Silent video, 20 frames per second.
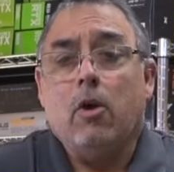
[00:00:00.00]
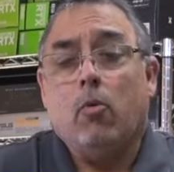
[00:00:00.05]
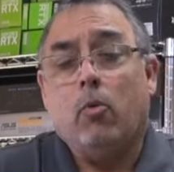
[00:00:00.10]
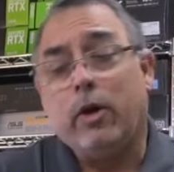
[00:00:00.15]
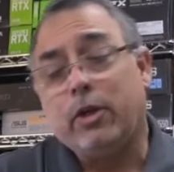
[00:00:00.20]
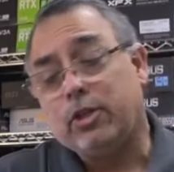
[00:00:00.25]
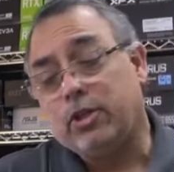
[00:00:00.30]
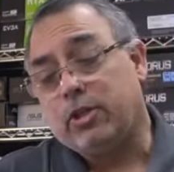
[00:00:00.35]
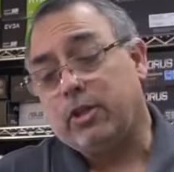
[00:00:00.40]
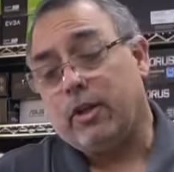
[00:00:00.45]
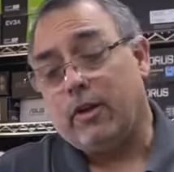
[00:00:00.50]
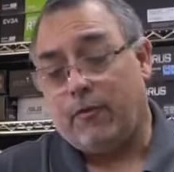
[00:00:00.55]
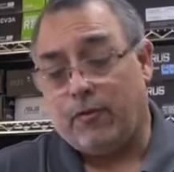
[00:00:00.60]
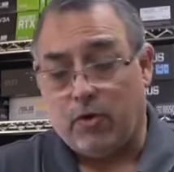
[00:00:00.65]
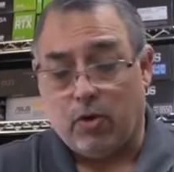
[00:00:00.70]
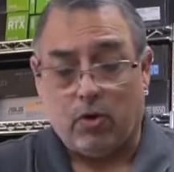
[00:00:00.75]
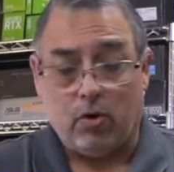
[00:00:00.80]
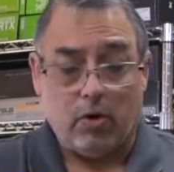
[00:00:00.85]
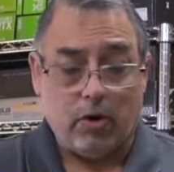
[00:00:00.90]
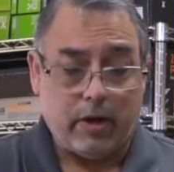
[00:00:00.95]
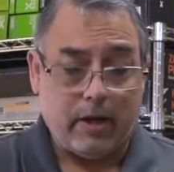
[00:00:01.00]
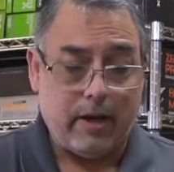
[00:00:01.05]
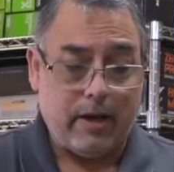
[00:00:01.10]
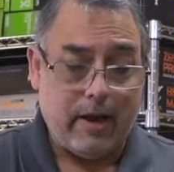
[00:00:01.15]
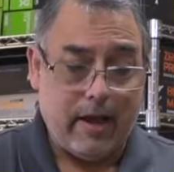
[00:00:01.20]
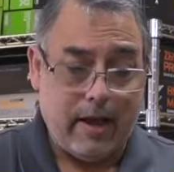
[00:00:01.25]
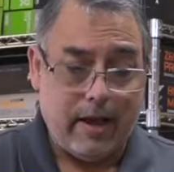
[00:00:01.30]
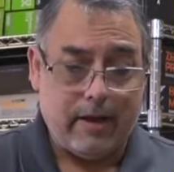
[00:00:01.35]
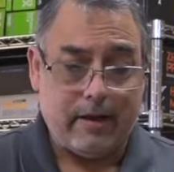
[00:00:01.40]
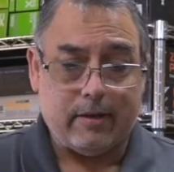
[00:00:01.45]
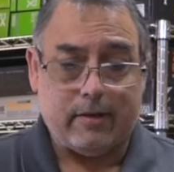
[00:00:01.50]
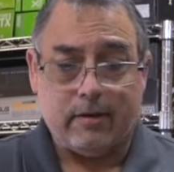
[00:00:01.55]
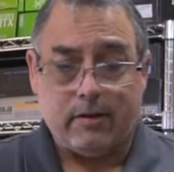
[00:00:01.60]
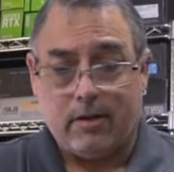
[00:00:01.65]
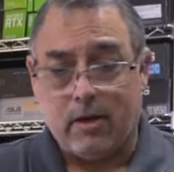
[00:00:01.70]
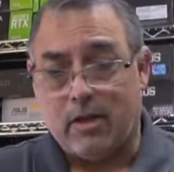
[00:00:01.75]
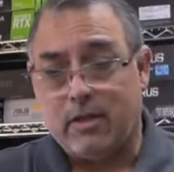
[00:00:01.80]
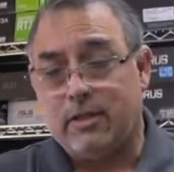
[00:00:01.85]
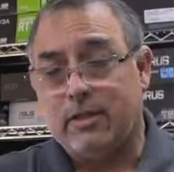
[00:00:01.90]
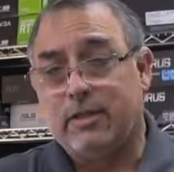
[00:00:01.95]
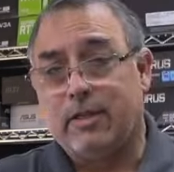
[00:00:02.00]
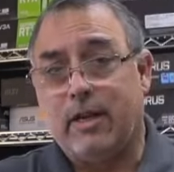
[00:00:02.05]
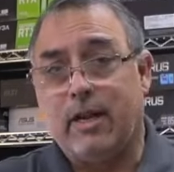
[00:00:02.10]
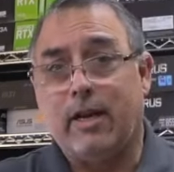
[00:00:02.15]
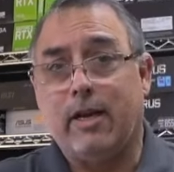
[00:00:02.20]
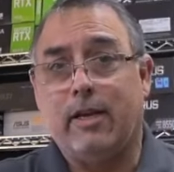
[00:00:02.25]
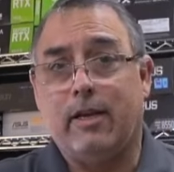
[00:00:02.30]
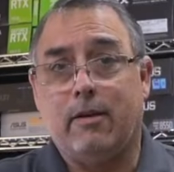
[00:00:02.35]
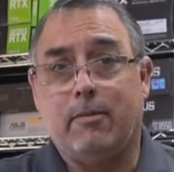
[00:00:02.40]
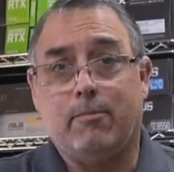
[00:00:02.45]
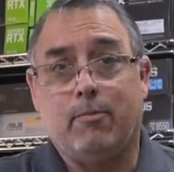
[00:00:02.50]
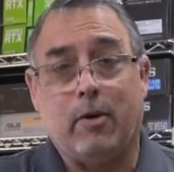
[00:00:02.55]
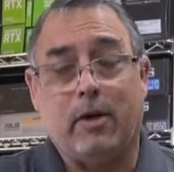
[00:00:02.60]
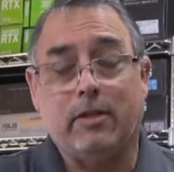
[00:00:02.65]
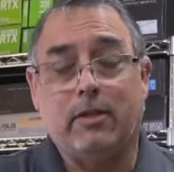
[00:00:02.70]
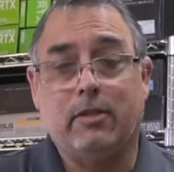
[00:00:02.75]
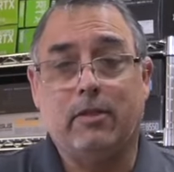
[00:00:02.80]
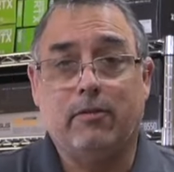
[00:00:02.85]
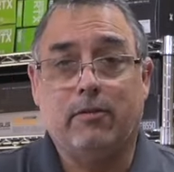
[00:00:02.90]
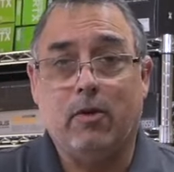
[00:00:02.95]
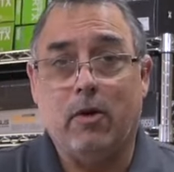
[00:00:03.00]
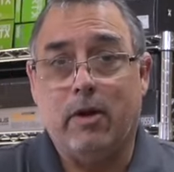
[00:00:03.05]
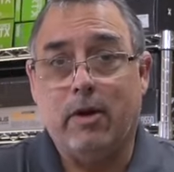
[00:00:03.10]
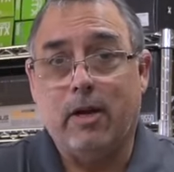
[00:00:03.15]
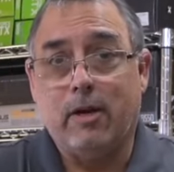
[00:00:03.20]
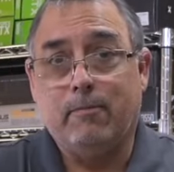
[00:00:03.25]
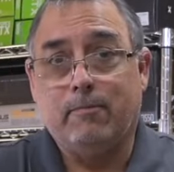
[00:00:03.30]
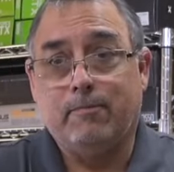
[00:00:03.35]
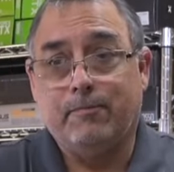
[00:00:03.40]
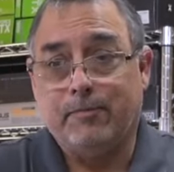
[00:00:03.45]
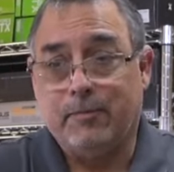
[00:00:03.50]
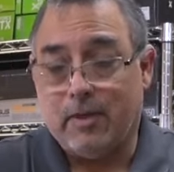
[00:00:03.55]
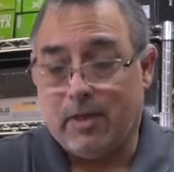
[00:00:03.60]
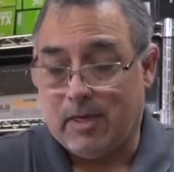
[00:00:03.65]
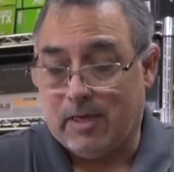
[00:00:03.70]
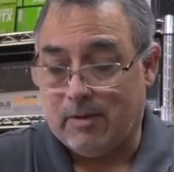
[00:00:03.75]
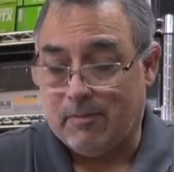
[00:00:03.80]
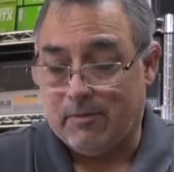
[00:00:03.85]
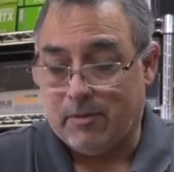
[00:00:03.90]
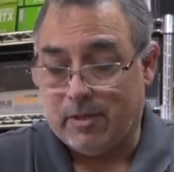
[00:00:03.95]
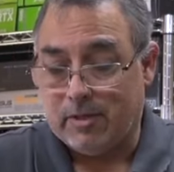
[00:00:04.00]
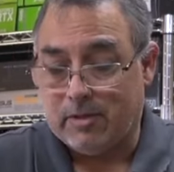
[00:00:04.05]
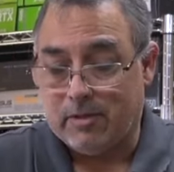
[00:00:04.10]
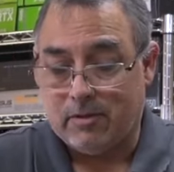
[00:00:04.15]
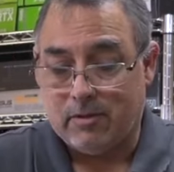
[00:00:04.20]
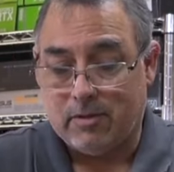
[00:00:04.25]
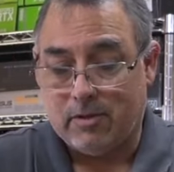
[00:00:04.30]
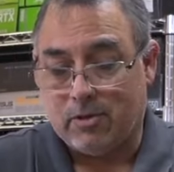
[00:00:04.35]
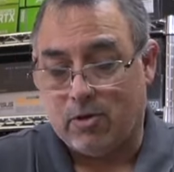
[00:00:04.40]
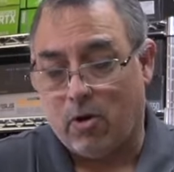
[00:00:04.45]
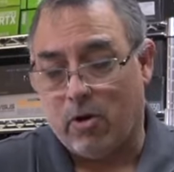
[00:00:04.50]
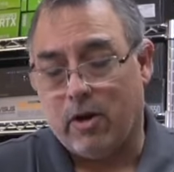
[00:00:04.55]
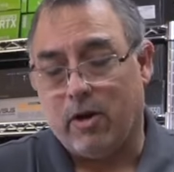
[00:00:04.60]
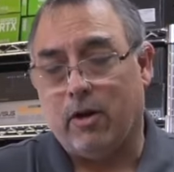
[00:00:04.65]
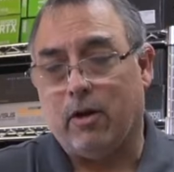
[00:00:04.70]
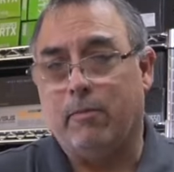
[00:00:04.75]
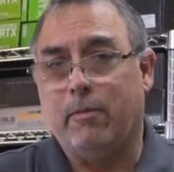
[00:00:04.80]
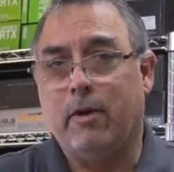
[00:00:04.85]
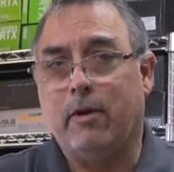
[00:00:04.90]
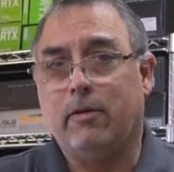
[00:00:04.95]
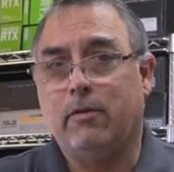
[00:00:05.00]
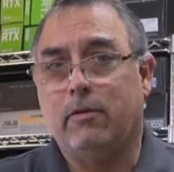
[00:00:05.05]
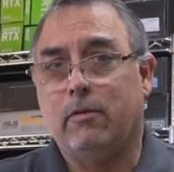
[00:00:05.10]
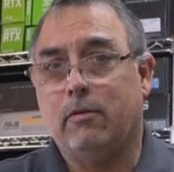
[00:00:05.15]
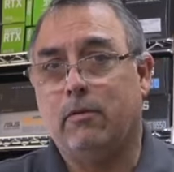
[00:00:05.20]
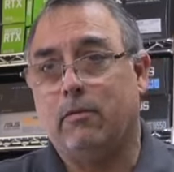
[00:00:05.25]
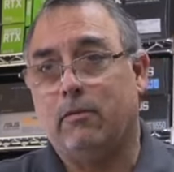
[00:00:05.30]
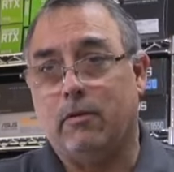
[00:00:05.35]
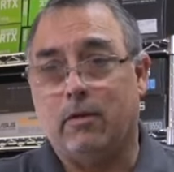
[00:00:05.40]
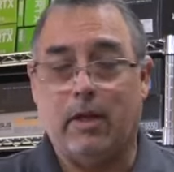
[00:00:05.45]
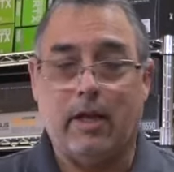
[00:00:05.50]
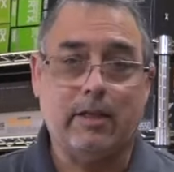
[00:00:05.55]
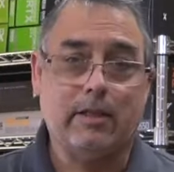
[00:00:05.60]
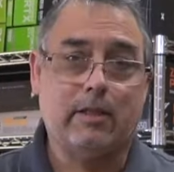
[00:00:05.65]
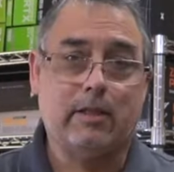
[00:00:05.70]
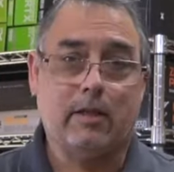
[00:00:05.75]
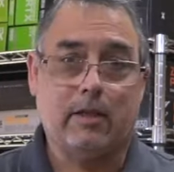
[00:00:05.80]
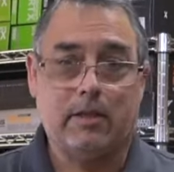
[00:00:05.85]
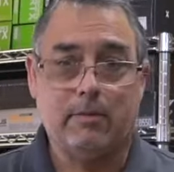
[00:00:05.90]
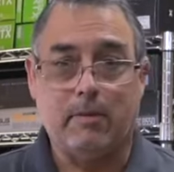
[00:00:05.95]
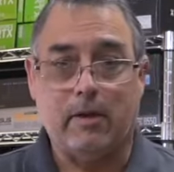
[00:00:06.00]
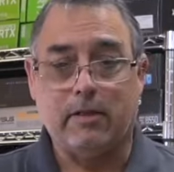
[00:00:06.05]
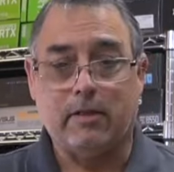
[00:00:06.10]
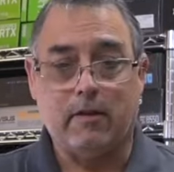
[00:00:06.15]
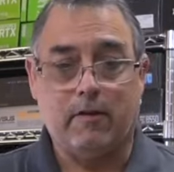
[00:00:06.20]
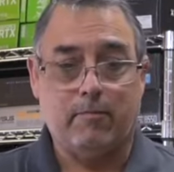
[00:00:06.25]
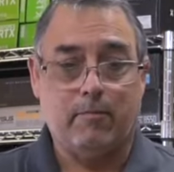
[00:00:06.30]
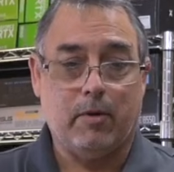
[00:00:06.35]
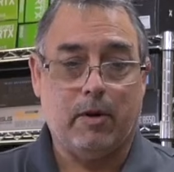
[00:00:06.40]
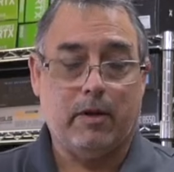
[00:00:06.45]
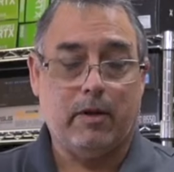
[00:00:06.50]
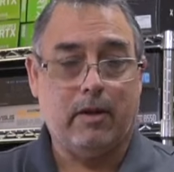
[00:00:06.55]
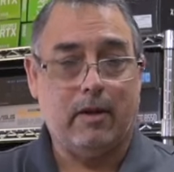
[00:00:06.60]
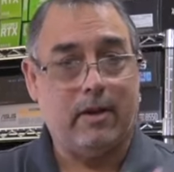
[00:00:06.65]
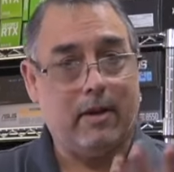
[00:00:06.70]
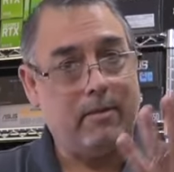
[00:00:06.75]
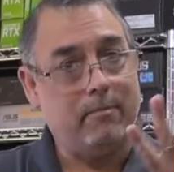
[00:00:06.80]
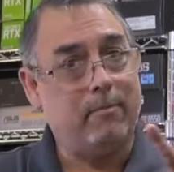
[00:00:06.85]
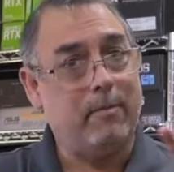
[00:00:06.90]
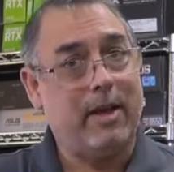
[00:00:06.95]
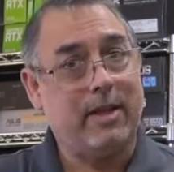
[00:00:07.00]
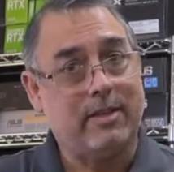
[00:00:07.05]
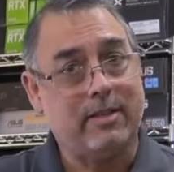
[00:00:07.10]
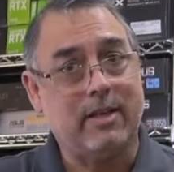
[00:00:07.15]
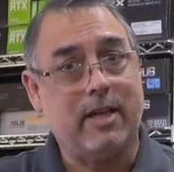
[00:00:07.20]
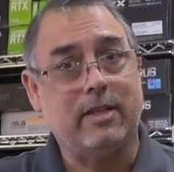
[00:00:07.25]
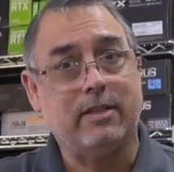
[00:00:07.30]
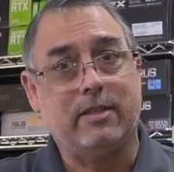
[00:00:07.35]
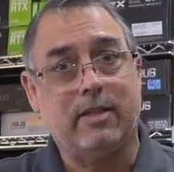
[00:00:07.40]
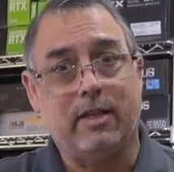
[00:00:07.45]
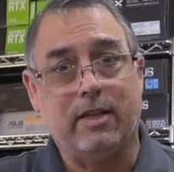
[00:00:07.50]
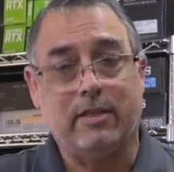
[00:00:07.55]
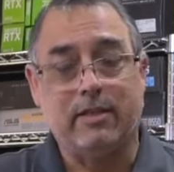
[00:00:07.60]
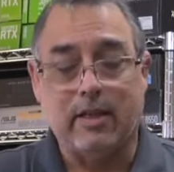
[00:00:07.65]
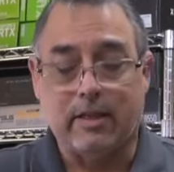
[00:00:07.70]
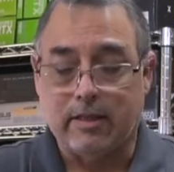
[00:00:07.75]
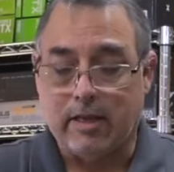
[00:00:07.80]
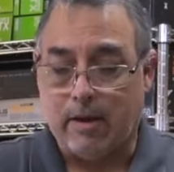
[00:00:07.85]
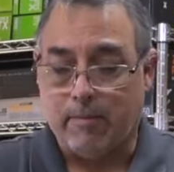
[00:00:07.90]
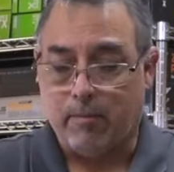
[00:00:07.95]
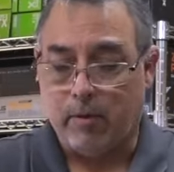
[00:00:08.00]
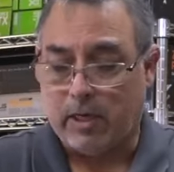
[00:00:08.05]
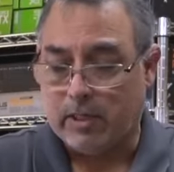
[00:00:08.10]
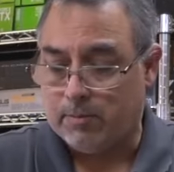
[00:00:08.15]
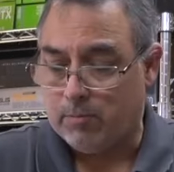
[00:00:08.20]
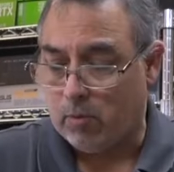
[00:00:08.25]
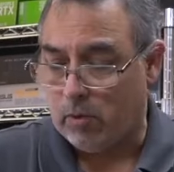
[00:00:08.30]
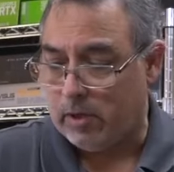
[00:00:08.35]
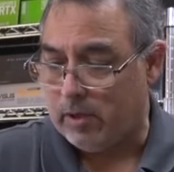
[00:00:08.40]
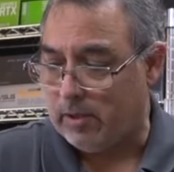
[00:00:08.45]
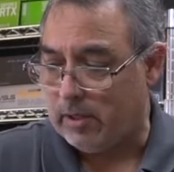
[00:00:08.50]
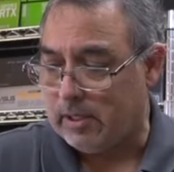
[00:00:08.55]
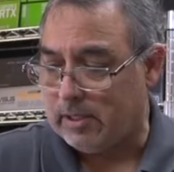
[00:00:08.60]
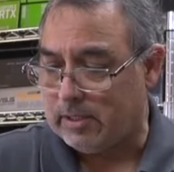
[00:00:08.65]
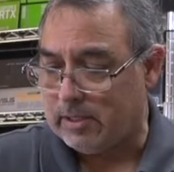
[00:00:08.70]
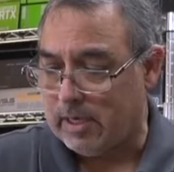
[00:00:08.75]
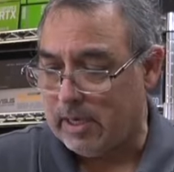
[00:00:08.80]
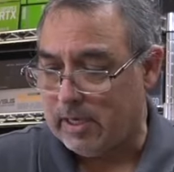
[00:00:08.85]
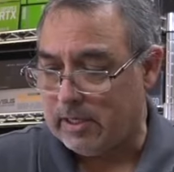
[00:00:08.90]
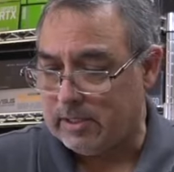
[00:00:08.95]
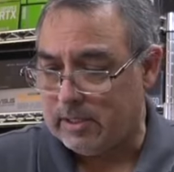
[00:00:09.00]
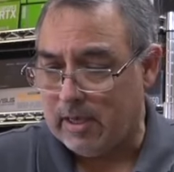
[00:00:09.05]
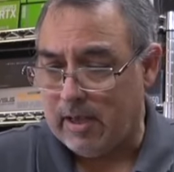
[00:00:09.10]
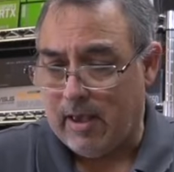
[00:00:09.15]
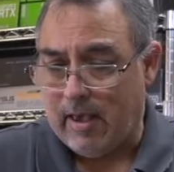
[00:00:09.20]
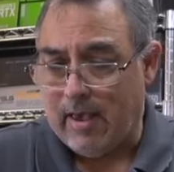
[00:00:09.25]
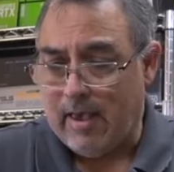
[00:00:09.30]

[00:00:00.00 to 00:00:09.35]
which if you're looking at guns today, prices have gone up. This started a little bit less expensive, but it makes sense that it's at that price point these days.